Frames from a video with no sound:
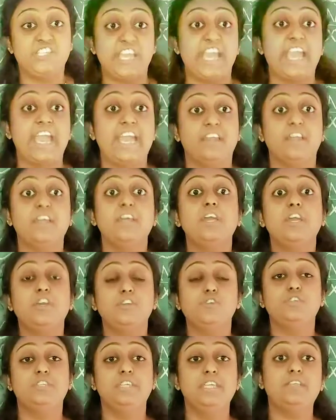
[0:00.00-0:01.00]
chair,
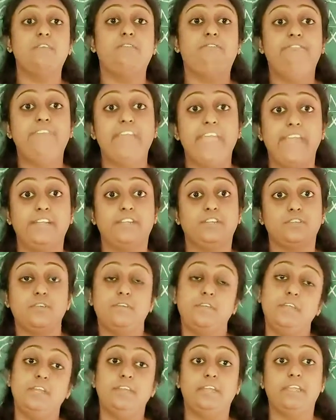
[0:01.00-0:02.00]
you see the
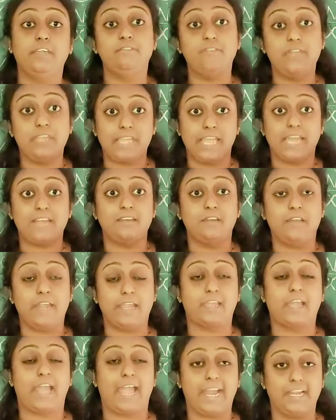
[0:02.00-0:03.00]
weight, we can
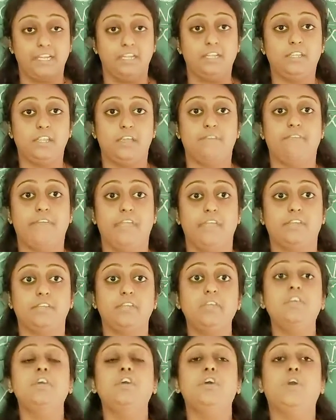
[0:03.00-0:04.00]
like handle the
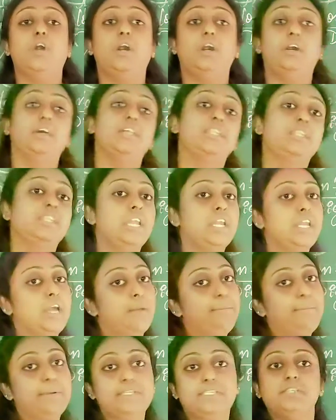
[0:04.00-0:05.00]
weight.
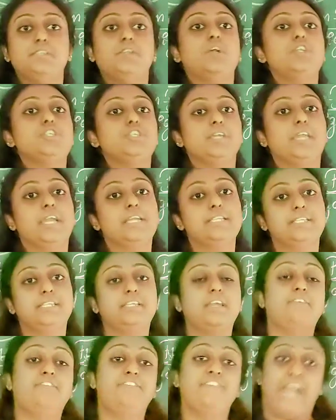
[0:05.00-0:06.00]
Thinner person also can
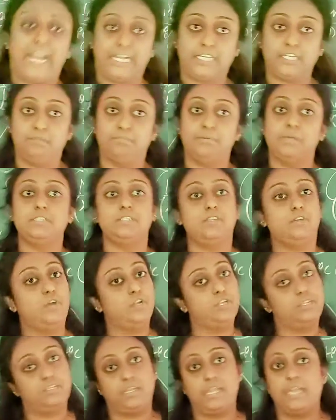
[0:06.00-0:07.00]
sit, a fatter person
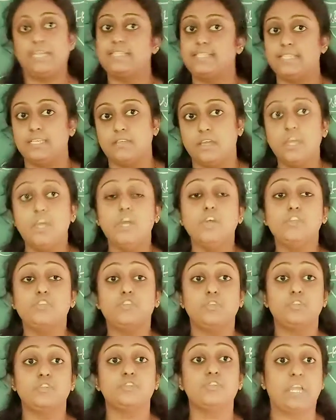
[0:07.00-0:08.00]
also can sit.
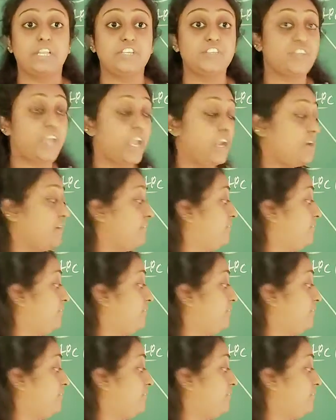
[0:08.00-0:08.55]
So such kind